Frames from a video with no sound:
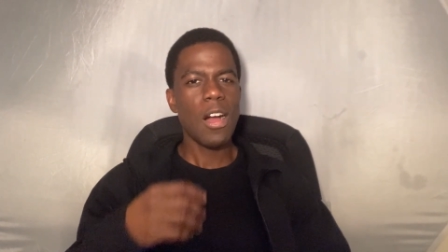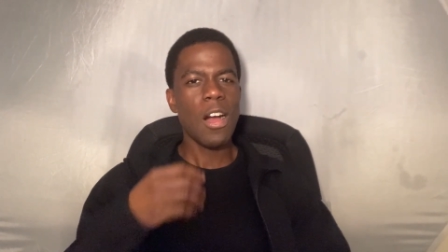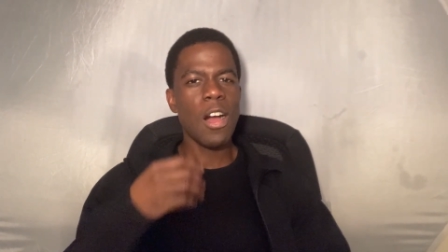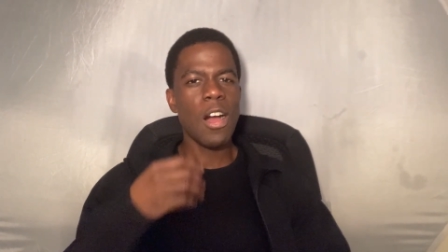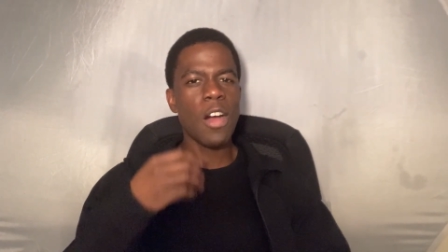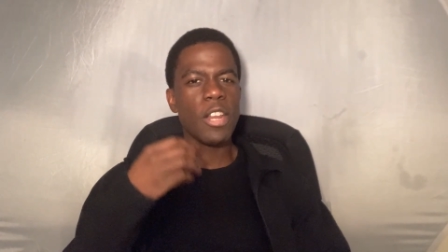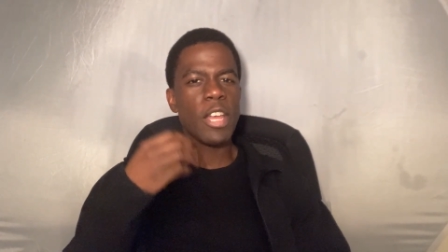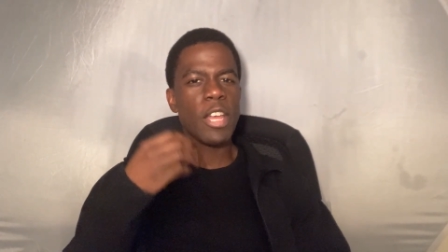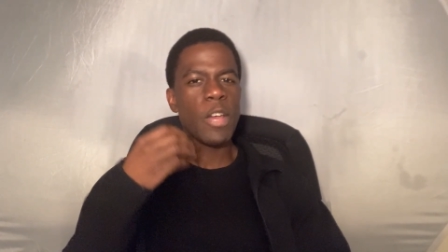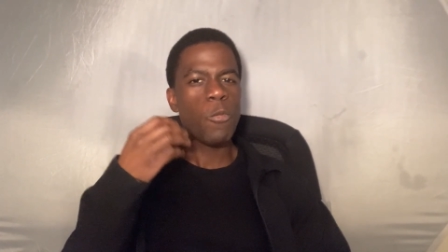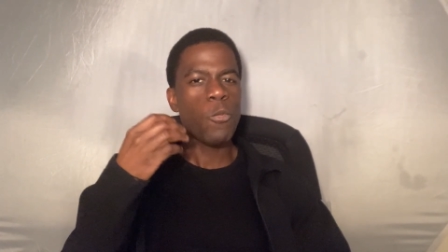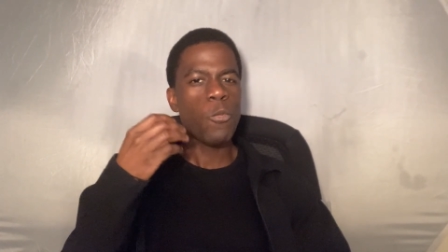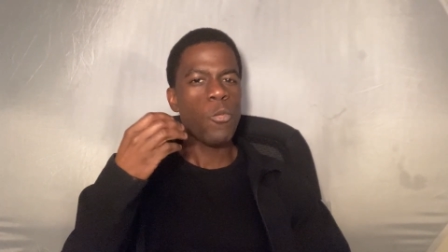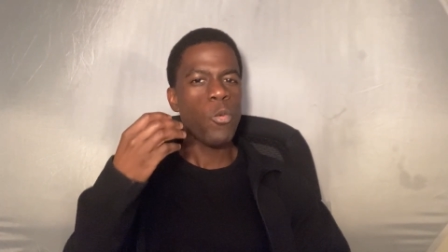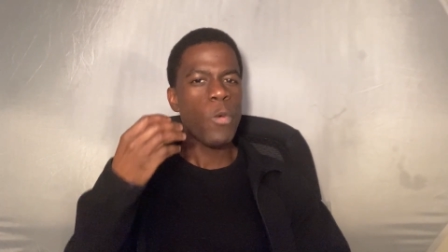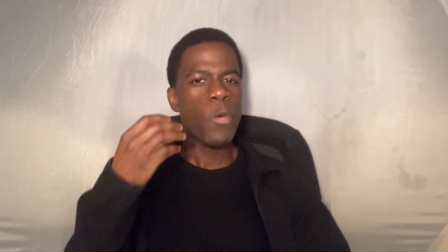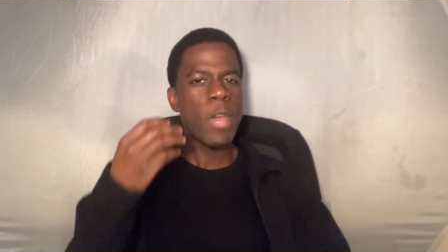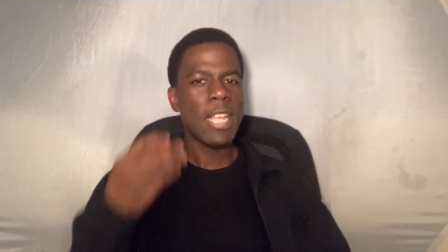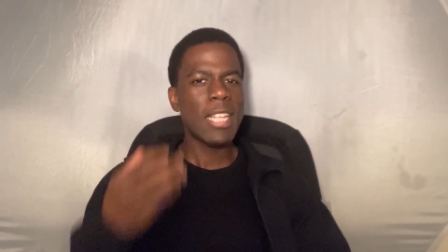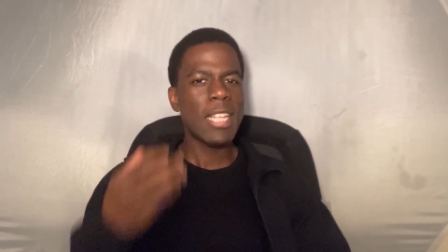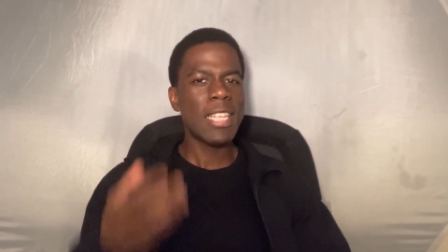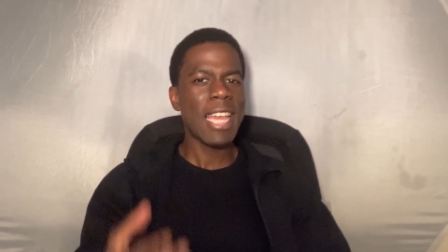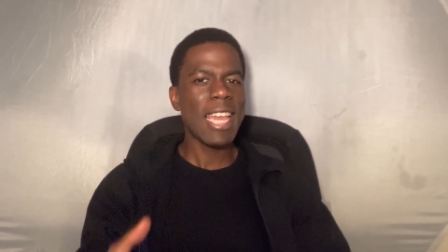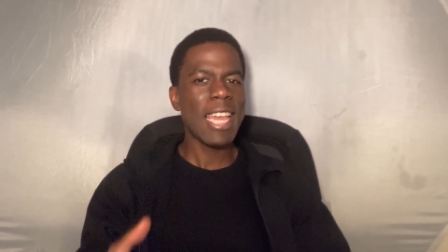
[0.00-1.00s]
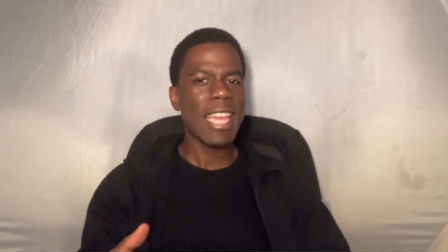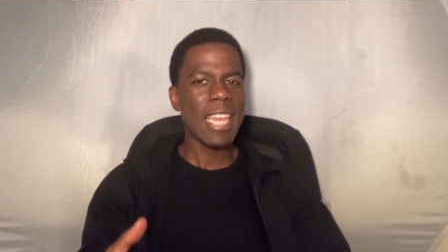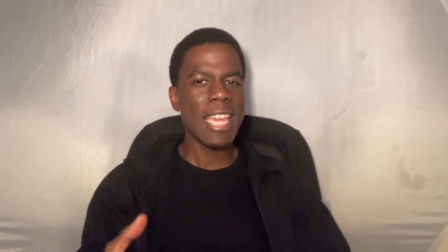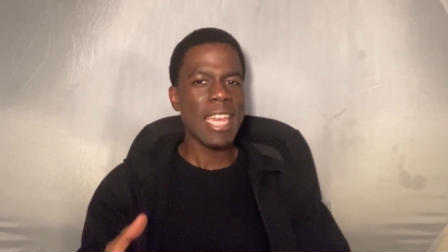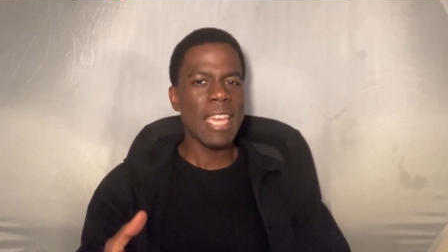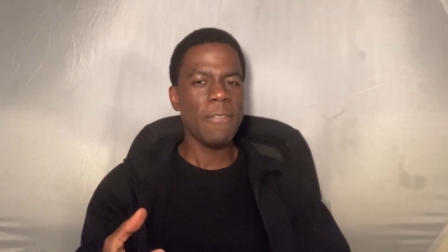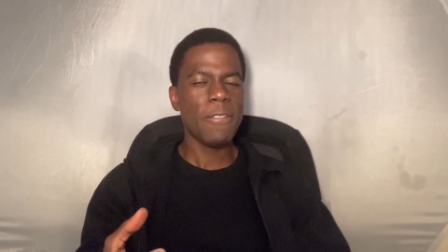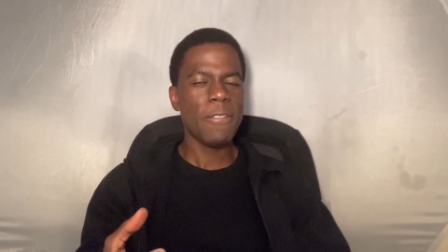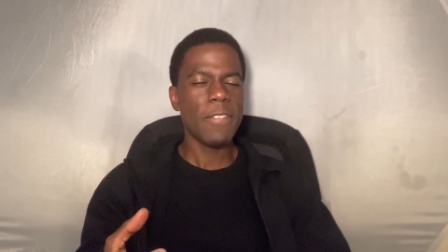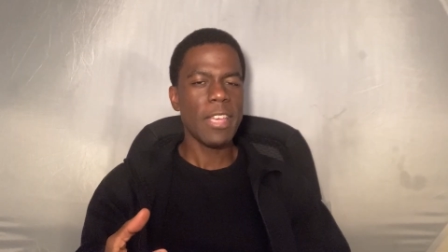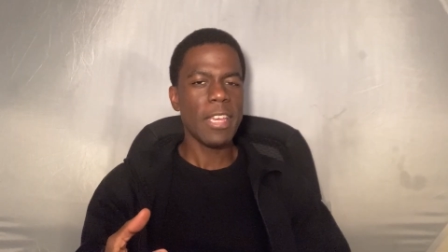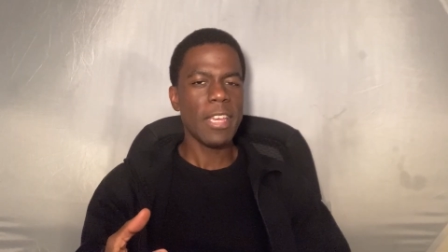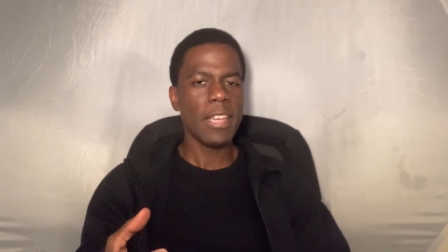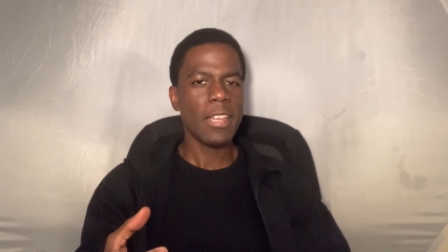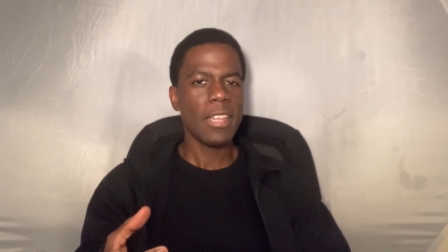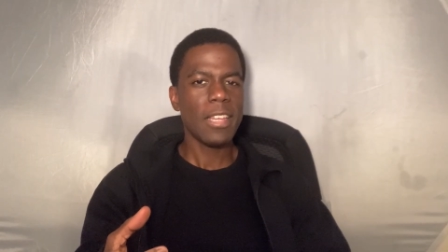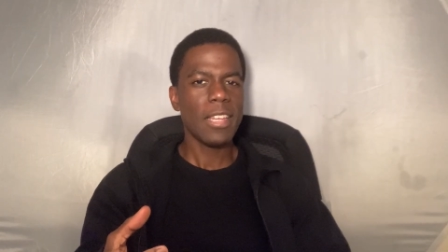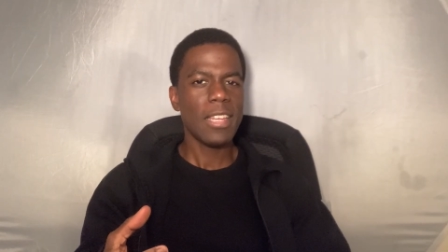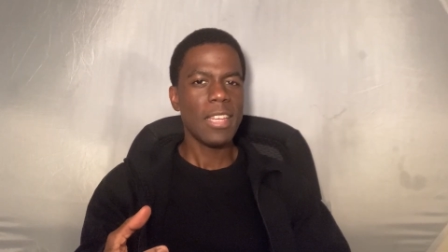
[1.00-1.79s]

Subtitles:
on a weekday evening